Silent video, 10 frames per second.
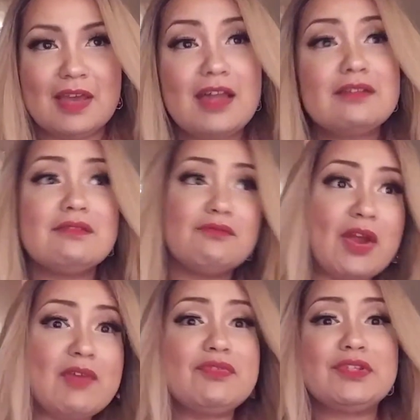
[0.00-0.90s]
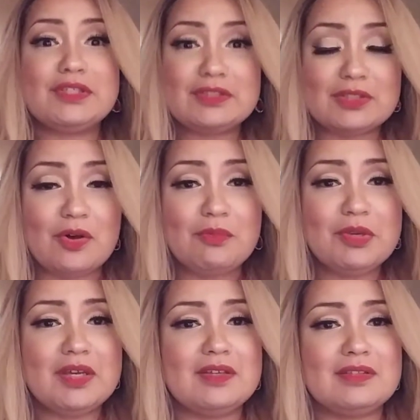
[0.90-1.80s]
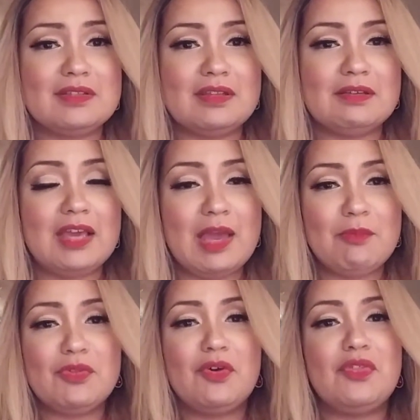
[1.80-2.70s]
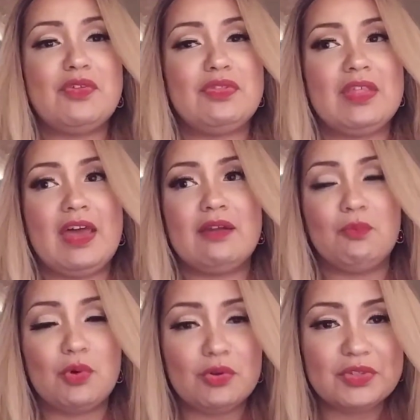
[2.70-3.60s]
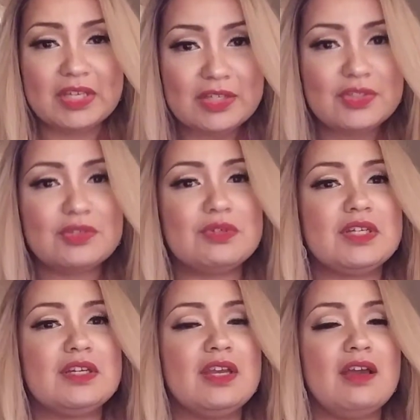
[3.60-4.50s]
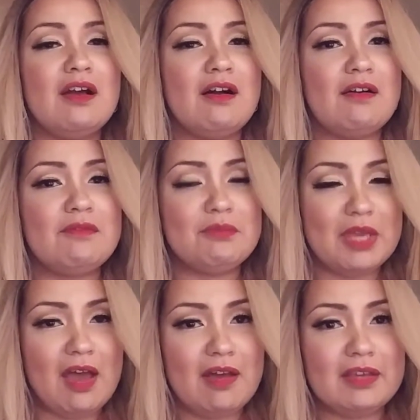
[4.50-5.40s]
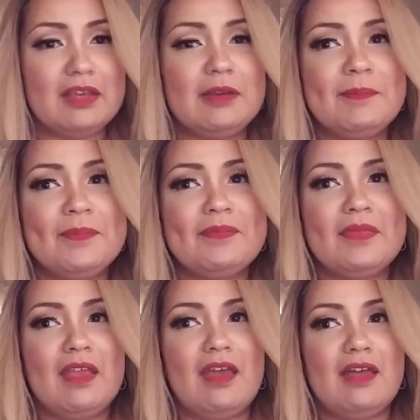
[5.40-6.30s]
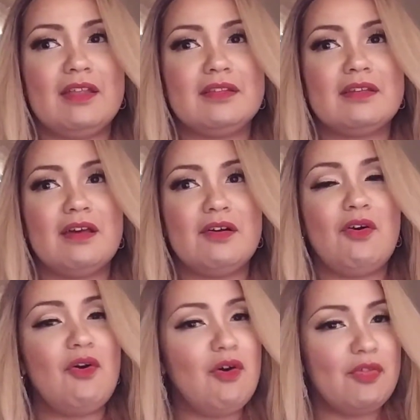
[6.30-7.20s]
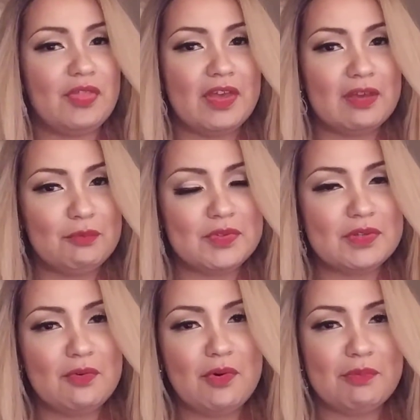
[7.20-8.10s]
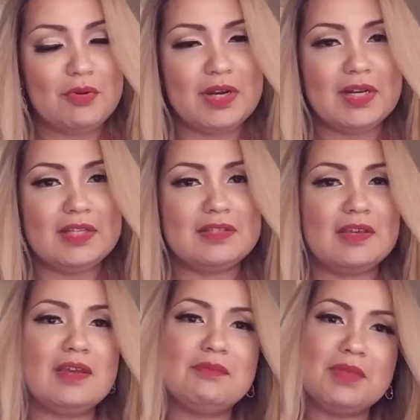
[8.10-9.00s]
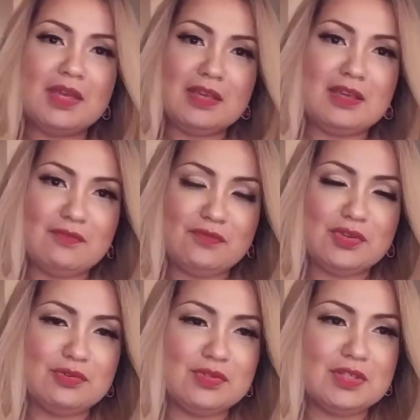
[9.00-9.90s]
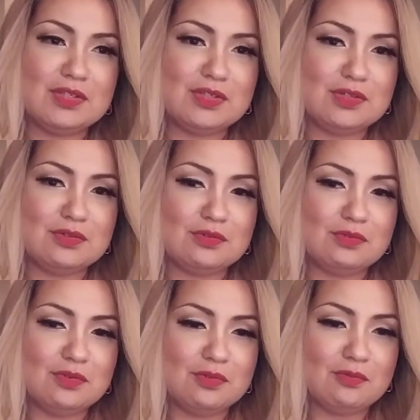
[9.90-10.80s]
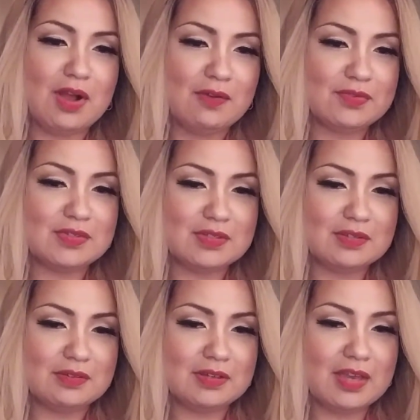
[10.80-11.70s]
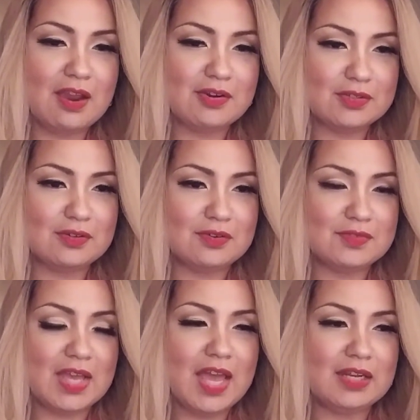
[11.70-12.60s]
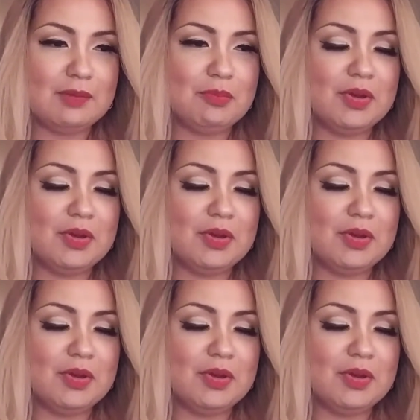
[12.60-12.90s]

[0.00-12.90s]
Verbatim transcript: And rightfully so, because it came with all of that world history of Miyagi and uh, all that was incorporated into him that he infused into Ralph's character of Danny.